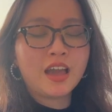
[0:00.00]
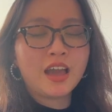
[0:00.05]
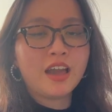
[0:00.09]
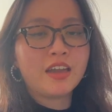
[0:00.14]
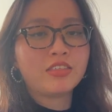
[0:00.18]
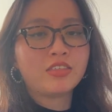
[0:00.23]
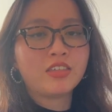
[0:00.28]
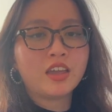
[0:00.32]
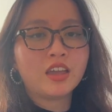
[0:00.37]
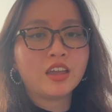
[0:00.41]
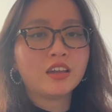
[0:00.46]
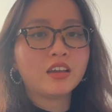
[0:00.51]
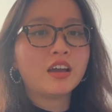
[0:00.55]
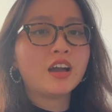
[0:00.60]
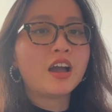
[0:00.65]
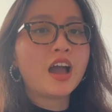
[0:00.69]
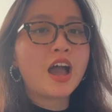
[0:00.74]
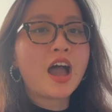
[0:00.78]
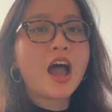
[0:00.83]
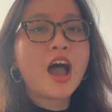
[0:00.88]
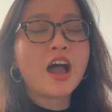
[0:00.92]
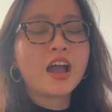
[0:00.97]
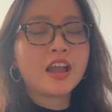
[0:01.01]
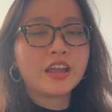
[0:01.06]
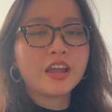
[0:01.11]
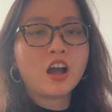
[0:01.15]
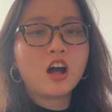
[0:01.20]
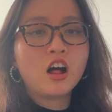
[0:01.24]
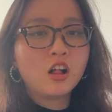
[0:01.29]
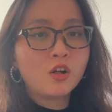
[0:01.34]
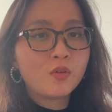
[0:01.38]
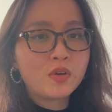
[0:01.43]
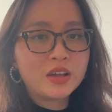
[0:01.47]
I think
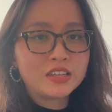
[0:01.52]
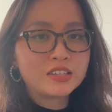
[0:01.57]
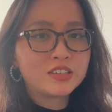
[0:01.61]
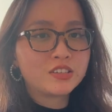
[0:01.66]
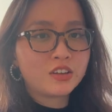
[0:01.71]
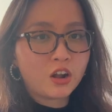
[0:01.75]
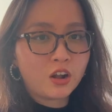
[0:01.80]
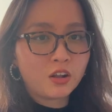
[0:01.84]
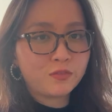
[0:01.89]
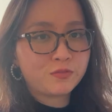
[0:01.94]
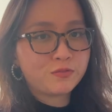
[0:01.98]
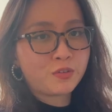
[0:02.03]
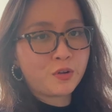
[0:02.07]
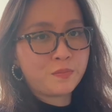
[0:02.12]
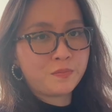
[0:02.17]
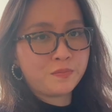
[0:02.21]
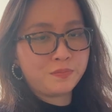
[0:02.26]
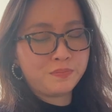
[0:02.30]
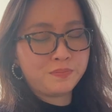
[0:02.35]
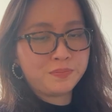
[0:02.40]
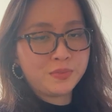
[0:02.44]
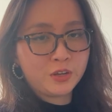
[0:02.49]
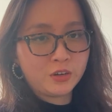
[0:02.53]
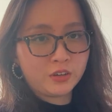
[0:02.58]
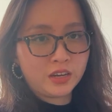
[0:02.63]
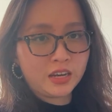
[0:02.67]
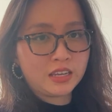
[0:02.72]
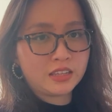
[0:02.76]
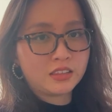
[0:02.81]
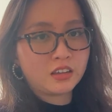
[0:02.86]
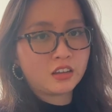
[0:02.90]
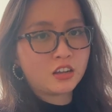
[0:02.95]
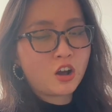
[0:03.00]
I always start from
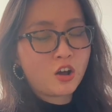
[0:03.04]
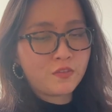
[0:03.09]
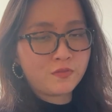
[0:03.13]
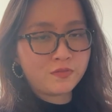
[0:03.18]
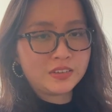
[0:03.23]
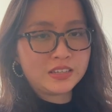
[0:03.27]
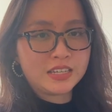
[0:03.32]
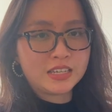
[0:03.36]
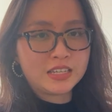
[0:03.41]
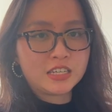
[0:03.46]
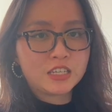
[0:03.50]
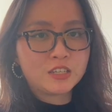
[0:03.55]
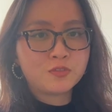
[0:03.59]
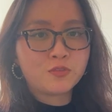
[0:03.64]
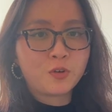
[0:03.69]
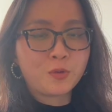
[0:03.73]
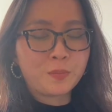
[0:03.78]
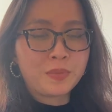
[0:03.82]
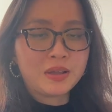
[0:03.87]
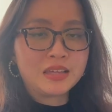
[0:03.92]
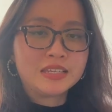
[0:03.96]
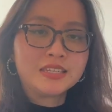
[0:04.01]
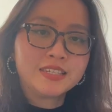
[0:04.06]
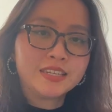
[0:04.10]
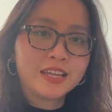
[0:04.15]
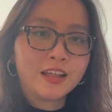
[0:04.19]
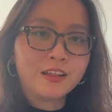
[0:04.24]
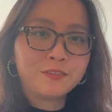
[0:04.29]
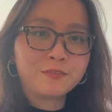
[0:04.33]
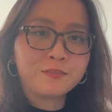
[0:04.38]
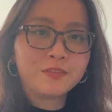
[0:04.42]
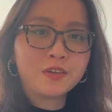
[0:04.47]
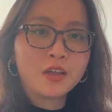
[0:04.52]
building the confidence for
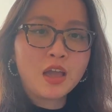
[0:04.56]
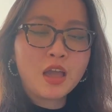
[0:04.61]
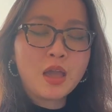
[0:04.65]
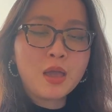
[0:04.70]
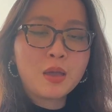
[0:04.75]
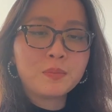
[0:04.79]
myself